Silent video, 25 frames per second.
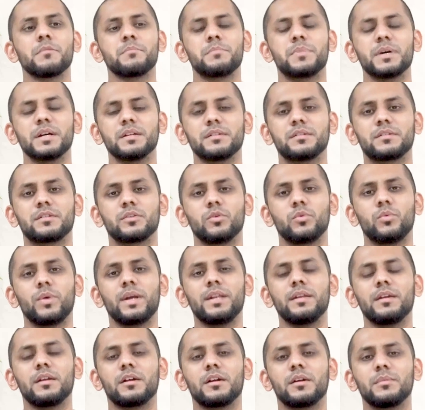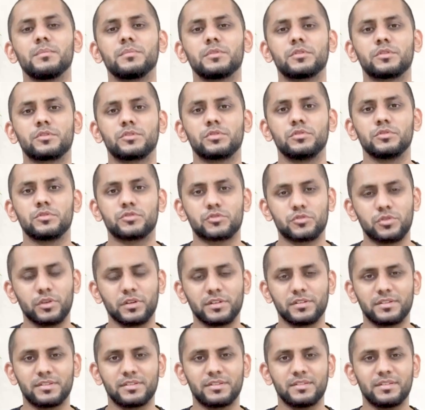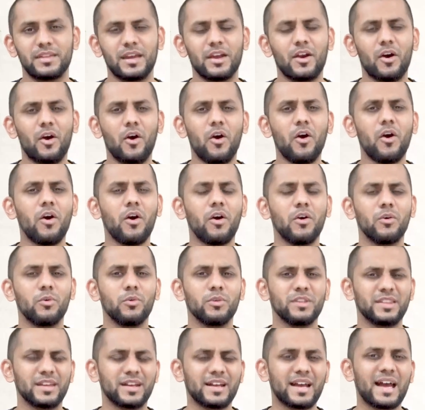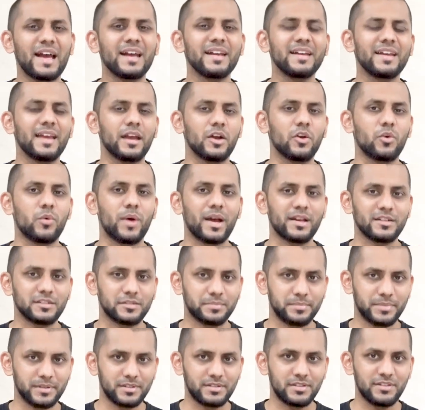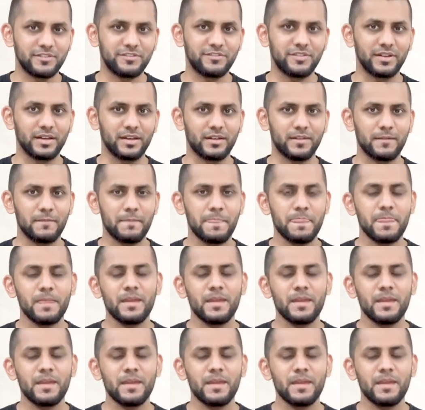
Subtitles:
But when it comes to trusts, they are, or they can get quite specific.